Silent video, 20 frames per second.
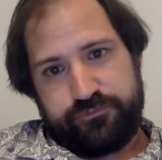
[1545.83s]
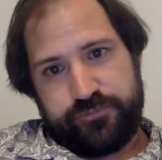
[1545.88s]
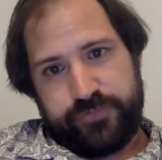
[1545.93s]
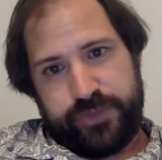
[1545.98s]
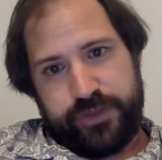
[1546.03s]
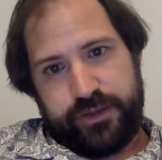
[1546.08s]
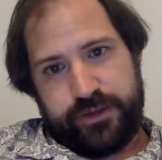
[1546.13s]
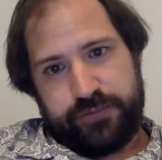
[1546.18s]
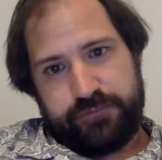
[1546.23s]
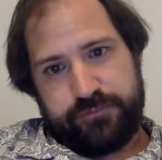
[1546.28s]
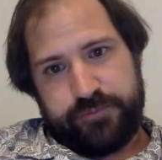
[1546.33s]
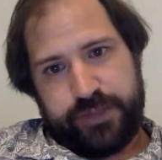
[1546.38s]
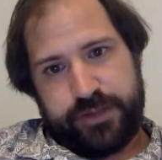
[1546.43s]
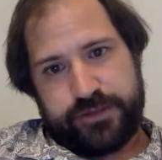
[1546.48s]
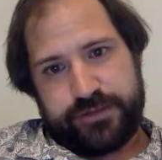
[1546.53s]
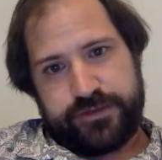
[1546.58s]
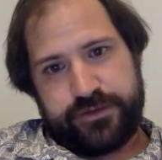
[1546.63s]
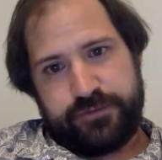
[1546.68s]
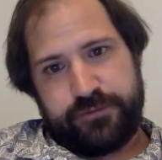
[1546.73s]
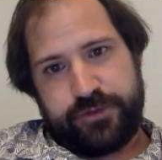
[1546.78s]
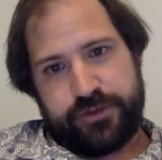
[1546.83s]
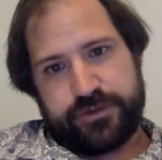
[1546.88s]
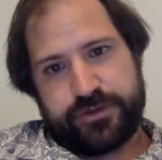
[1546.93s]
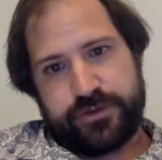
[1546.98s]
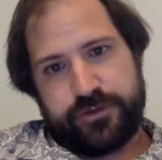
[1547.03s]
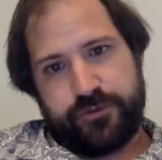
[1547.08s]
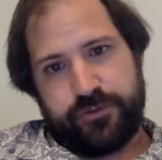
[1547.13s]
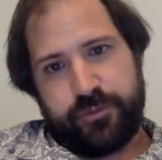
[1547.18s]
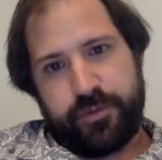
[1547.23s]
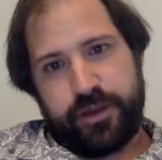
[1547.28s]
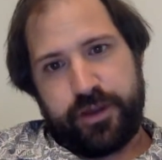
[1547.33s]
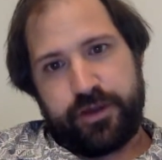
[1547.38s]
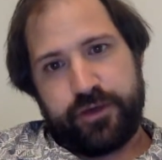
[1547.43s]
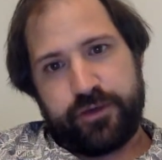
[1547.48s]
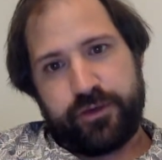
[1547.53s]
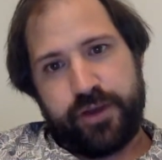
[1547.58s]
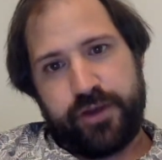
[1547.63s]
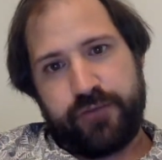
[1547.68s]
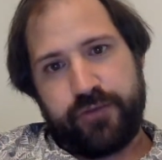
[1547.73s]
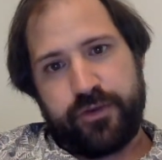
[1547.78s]
And hence the picture of a pile
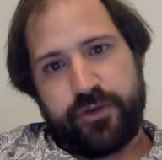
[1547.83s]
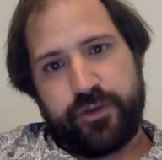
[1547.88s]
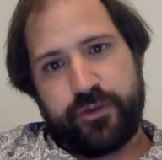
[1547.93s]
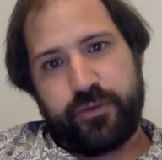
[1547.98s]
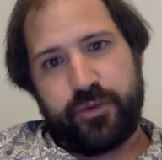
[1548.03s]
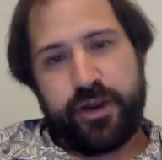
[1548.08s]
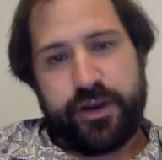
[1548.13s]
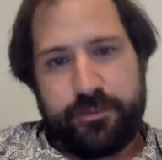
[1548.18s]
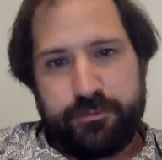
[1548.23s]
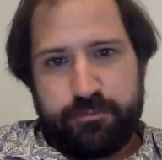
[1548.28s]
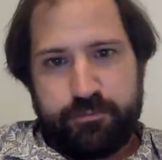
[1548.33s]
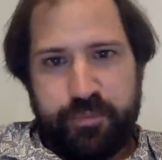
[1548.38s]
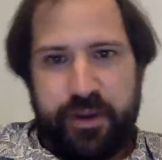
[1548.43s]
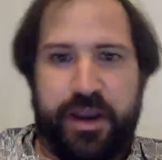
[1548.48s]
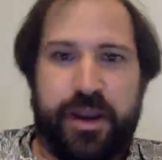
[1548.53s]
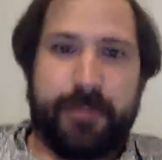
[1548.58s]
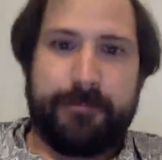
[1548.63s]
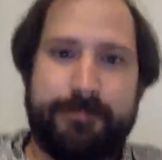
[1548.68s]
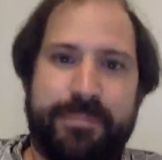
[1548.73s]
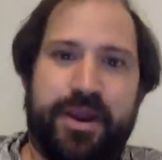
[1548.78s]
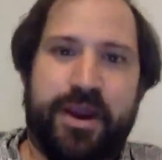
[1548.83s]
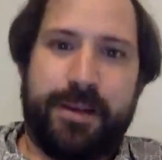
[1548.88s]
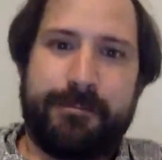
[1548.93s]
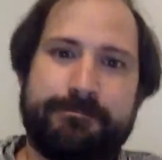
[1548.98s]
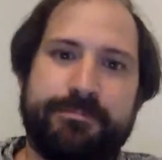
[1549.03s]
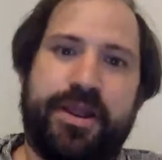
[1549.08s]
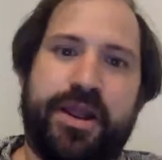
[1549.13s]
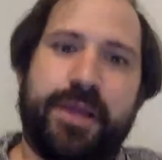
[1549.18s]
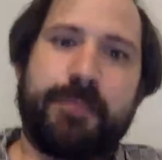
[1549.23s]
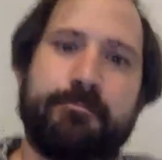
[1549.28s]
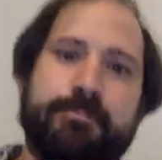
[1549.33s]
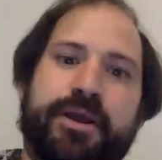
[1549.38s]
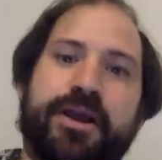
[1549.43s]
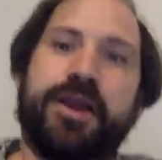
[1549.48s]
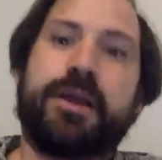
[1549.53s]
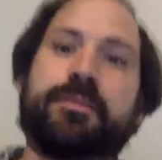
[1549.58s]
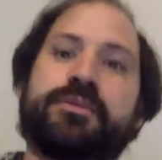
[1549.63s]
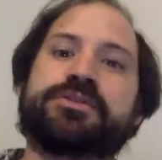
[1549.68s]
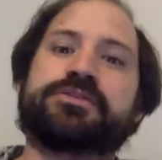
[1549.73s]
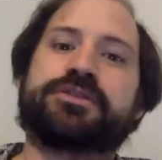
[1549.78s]
driver on the right. Bam, bam, bam,
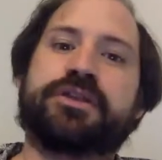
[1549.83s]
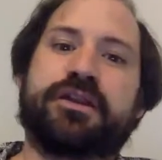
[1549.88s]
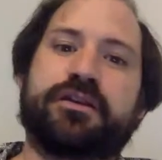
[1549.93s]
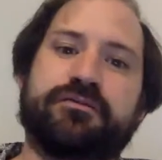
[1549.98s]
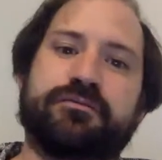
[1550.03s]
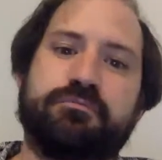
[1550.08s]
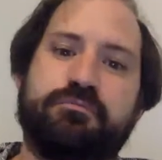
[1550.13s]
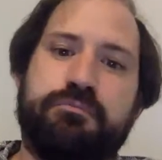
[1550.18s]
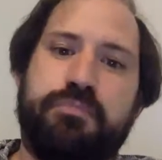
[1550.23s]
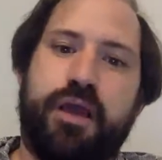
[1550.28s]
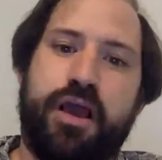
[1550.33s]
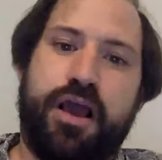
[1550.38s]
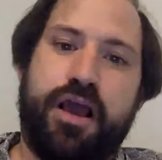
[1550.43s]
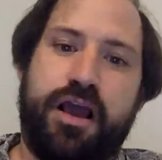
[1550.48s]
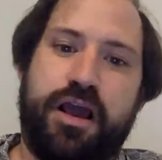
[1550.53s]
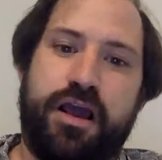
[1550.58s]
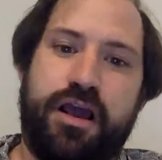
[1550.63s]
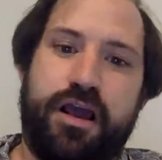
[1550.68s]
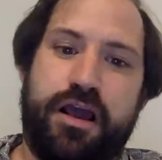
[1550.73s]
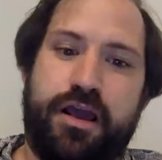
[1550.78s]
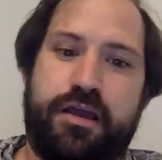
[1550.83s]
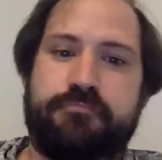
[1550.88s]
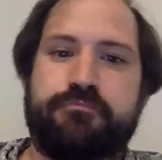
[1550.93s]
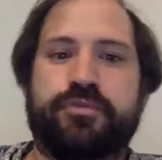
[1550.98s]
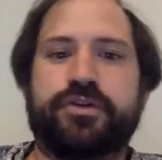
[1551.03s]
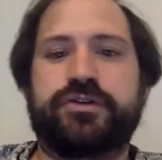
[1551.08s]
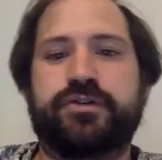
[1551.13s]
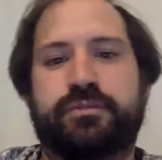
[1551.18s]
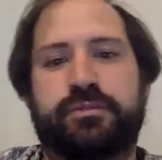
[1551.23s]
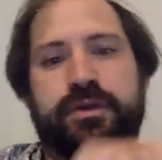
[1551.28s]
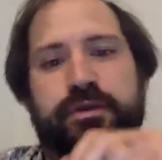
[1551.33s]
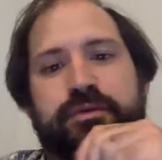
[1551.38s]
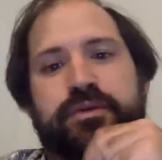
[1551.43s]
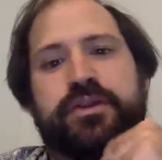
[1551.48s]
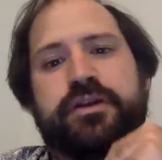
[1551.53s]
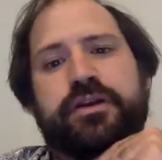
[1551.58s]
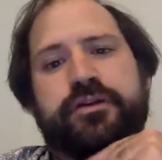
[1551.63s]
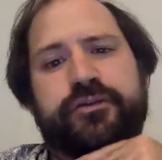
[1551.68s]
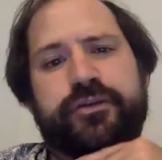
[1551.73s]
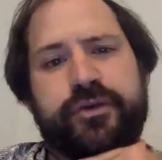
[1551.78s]
bam, instead of bam, which would be
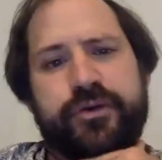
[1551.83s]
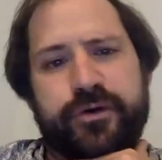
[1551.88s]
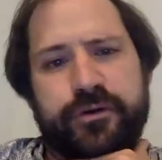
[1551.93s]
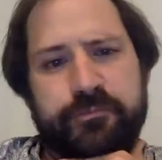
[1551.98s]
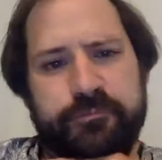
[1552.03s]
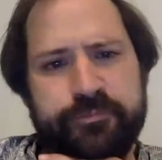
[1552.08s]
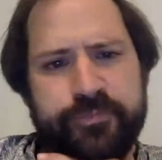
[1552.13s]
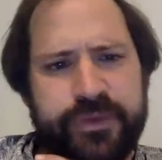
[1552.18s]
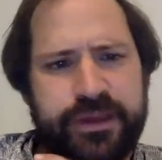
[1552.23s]
really difficult.